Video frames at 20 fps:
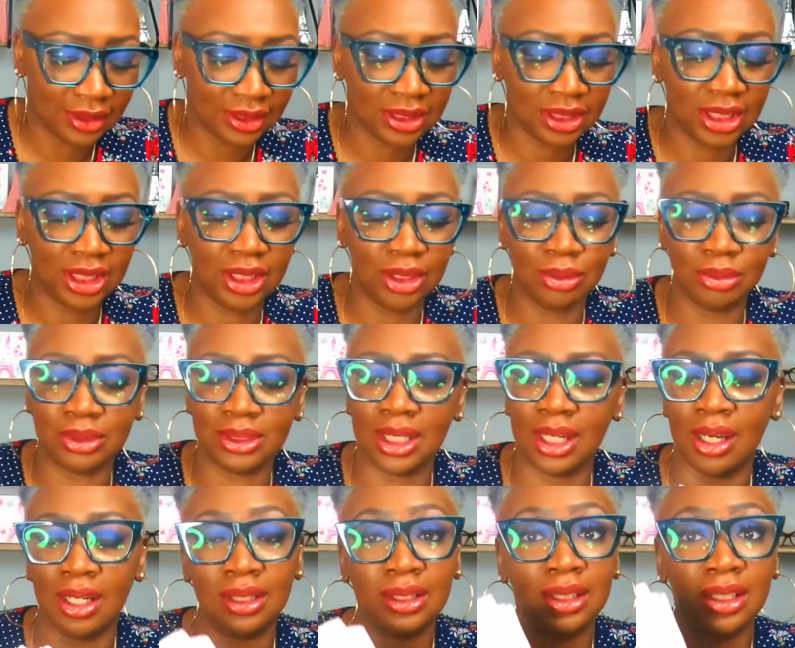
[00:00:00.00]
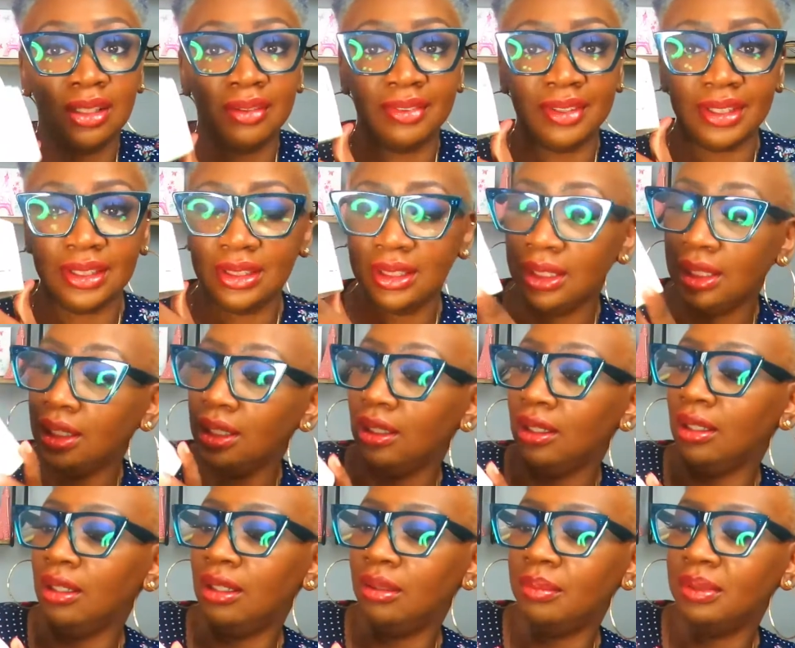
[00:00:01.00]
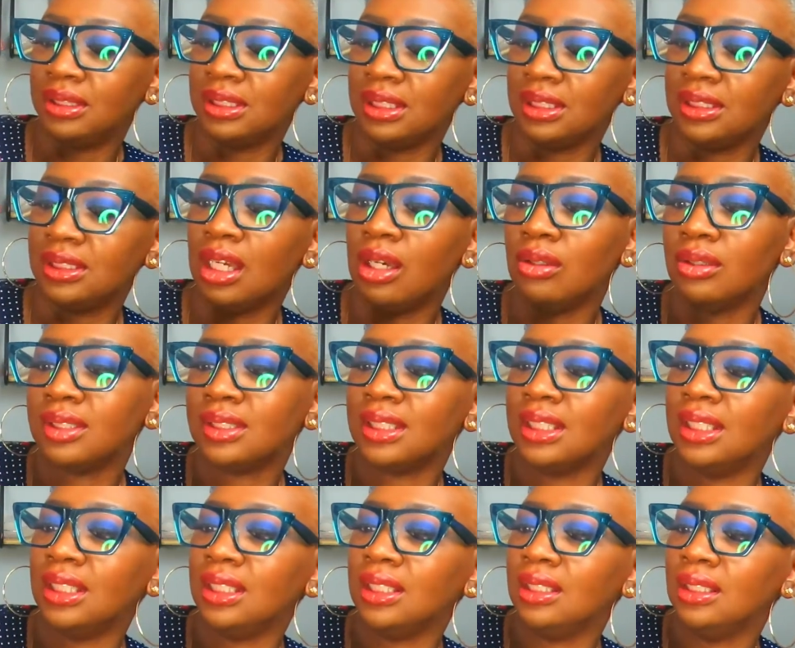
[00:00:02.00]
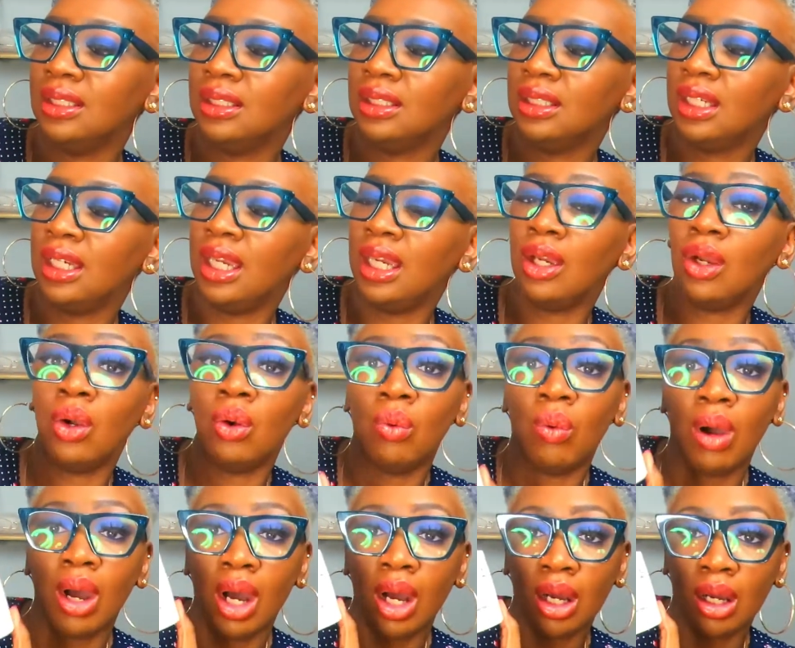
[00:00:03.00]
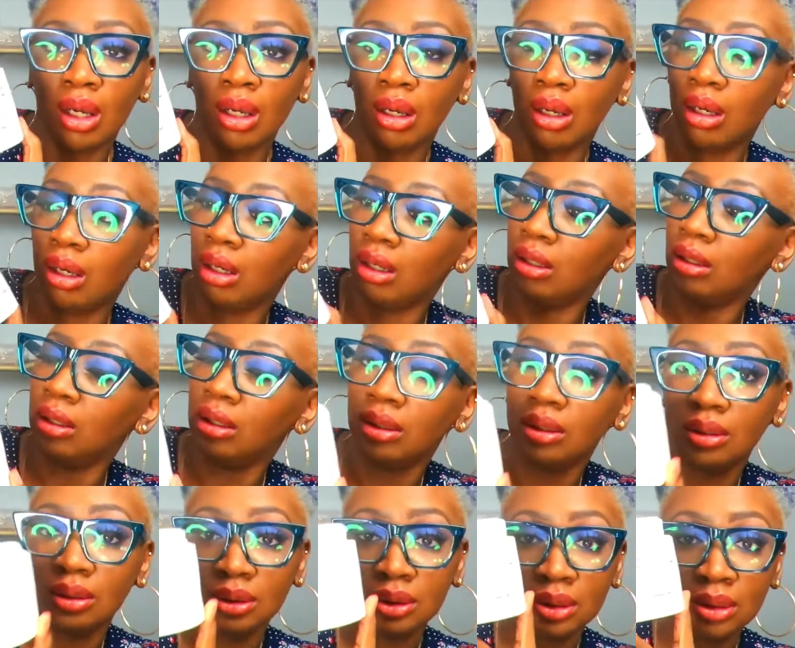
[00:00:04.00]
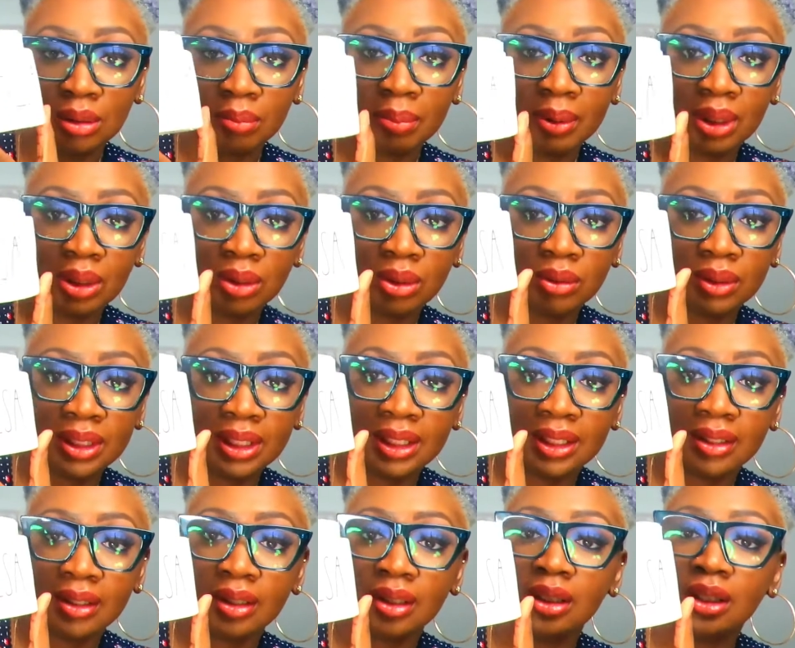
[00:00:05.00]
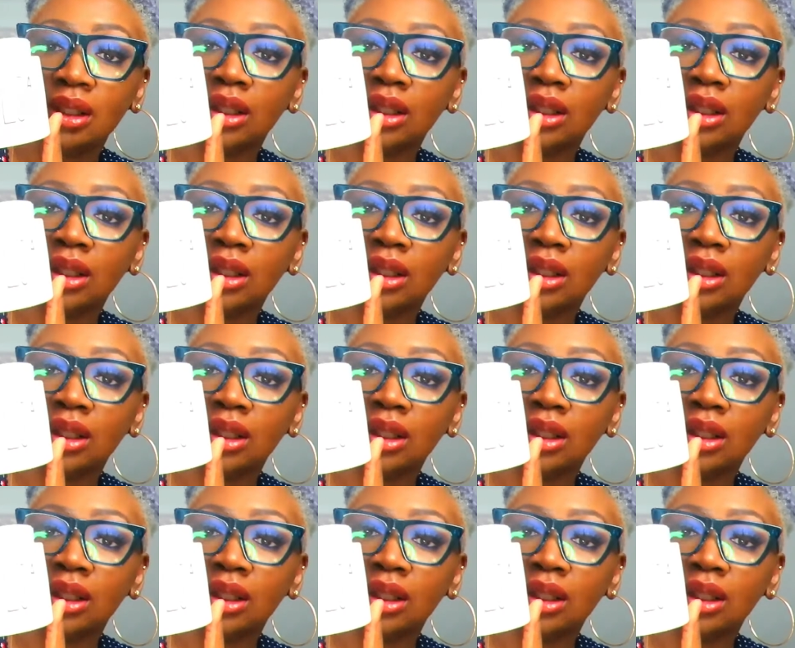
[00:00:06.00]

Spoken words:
It's cute, y'all. Love it. It's a salsa and guac little bowl here.